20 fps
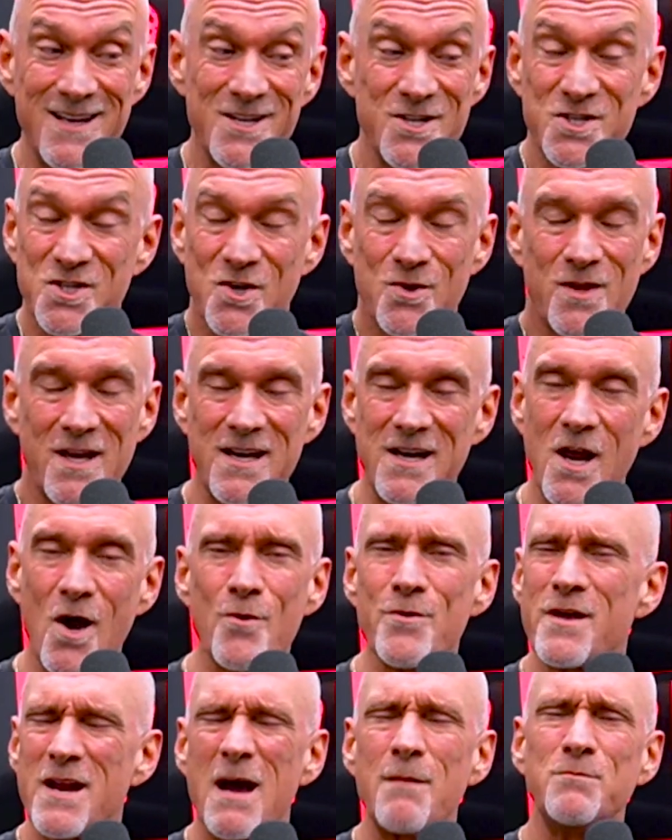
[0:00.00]
So they
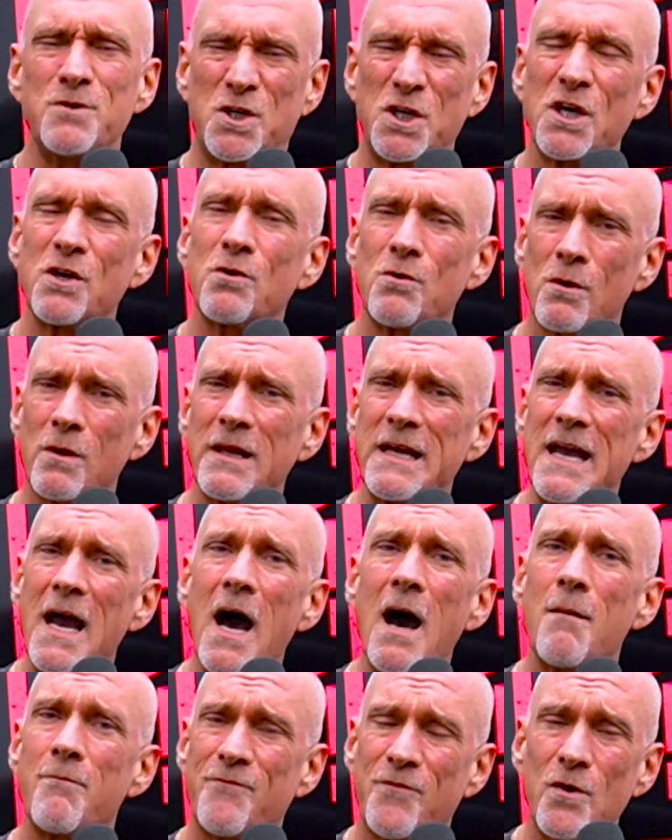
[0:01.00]
know that I'm generally
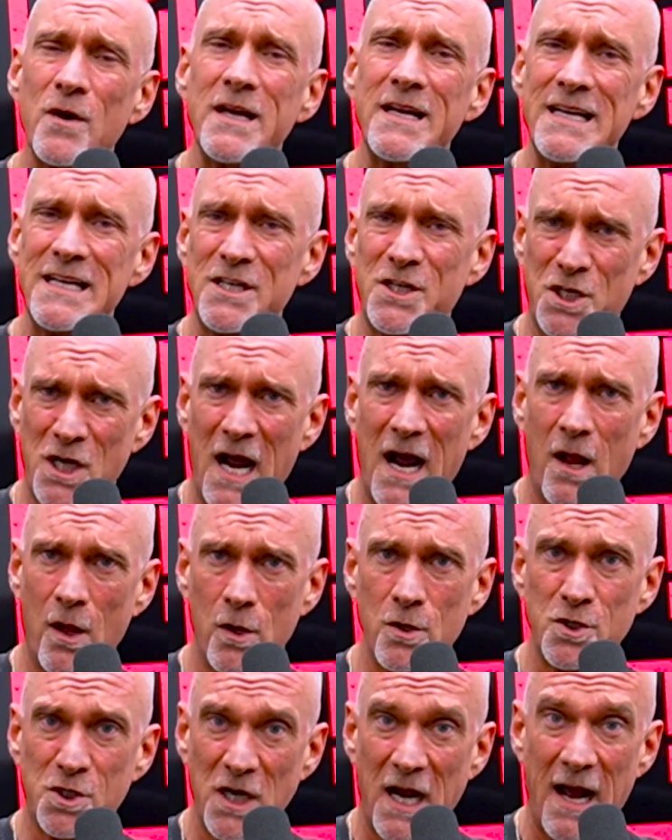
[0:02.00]
up for any
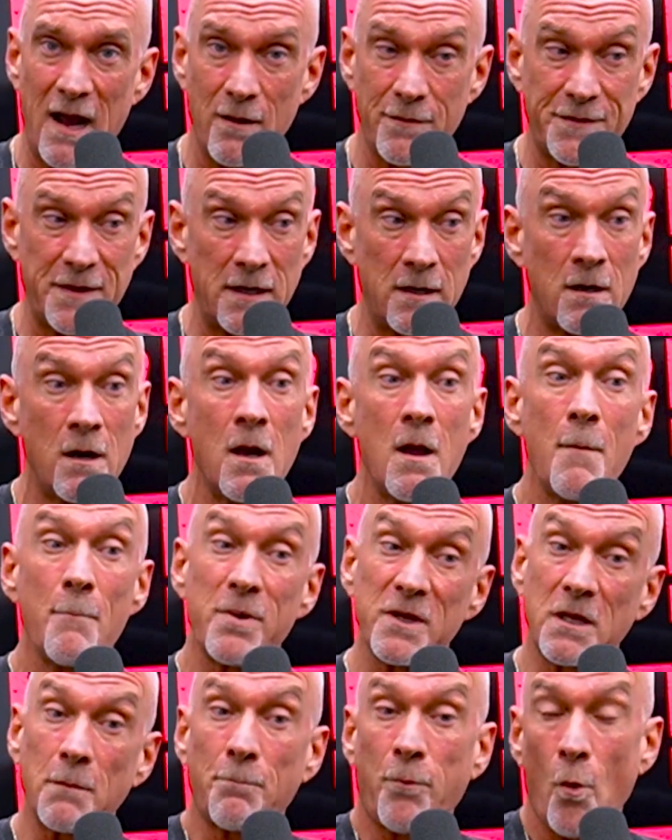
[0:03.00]
challenge out there.
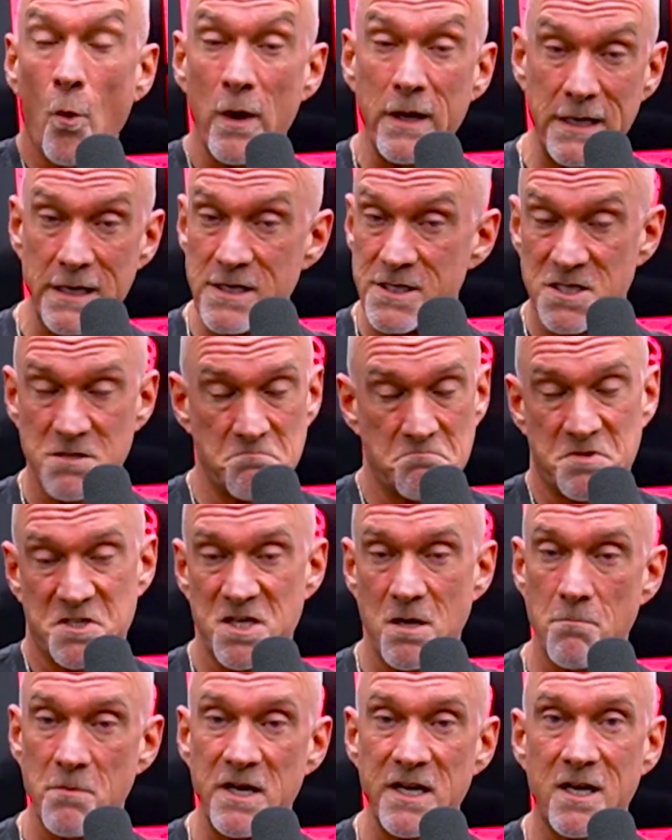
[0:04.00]
But the point is,
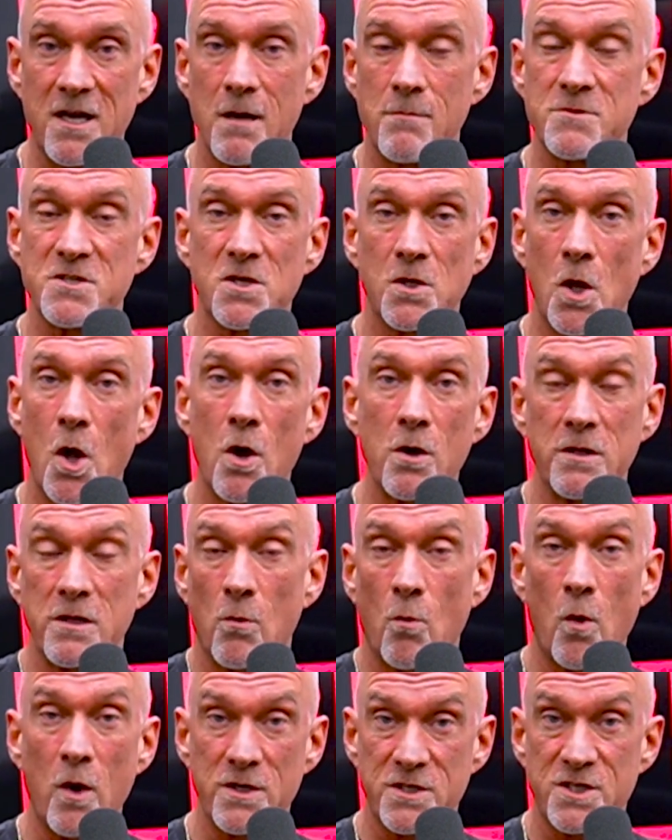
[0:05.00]
somebody comes along
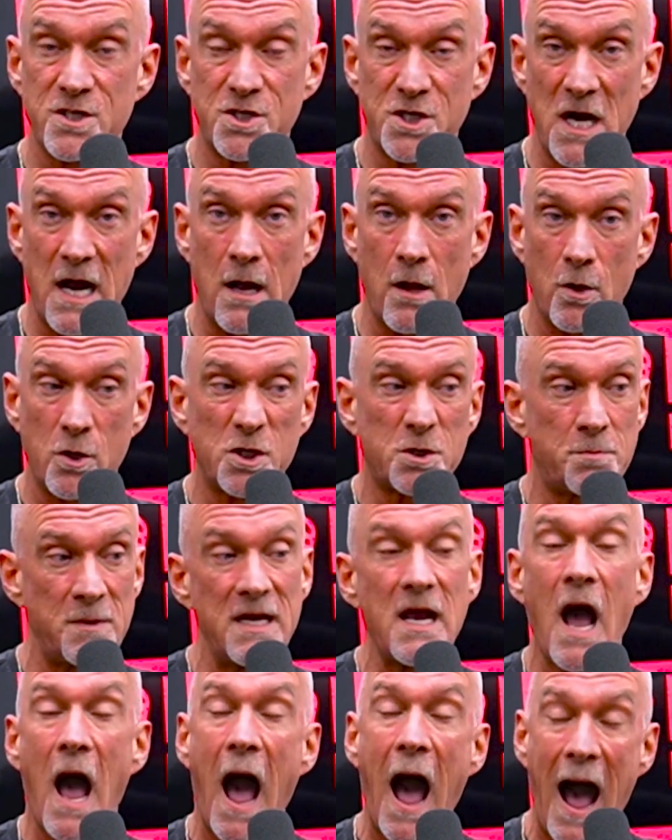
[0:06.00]
that wants to challenge
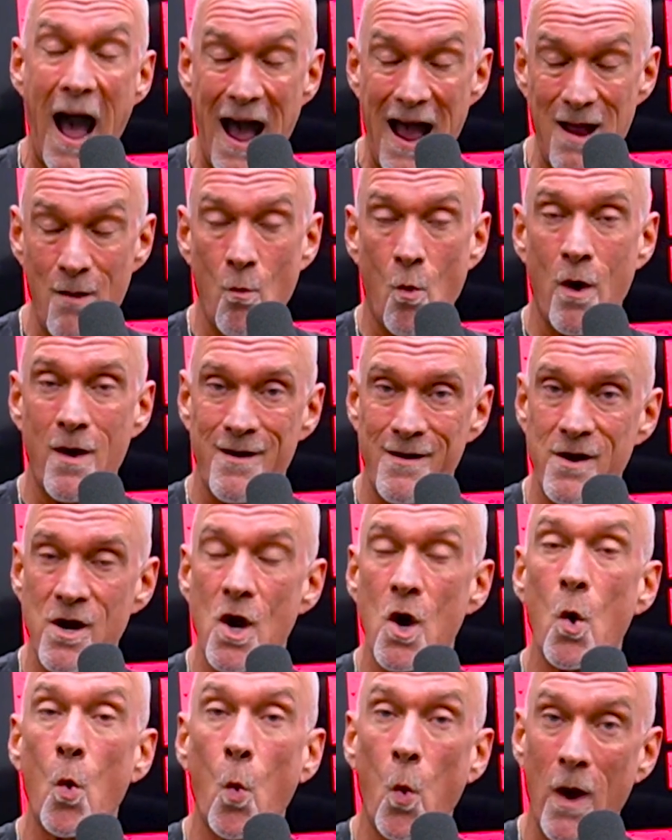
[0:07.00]
me. I want to
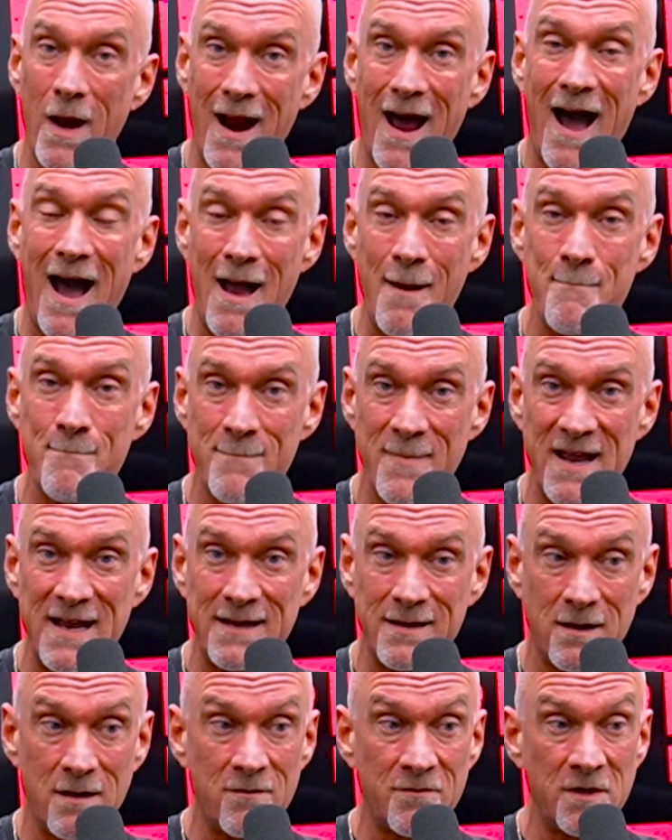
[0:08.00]
know what I'm
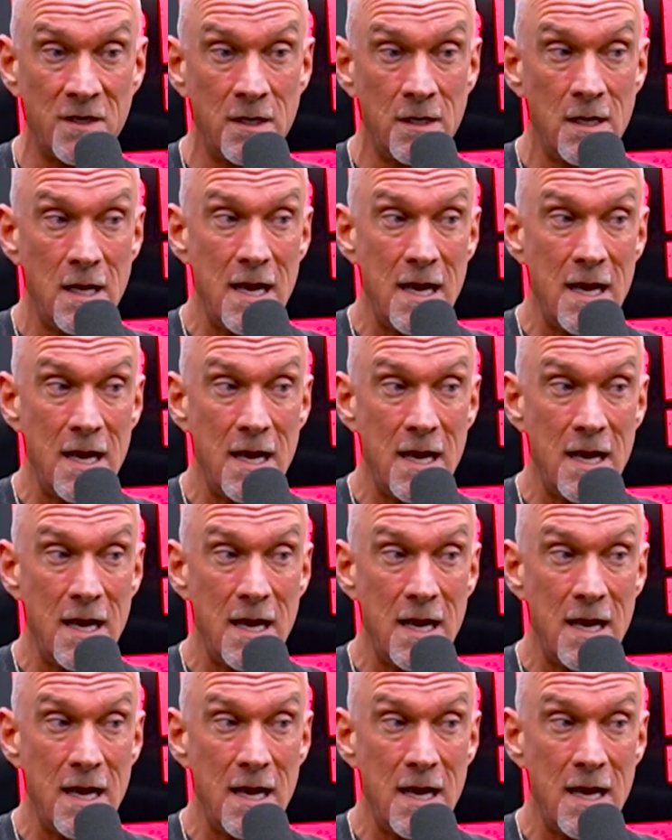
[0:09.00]
made of.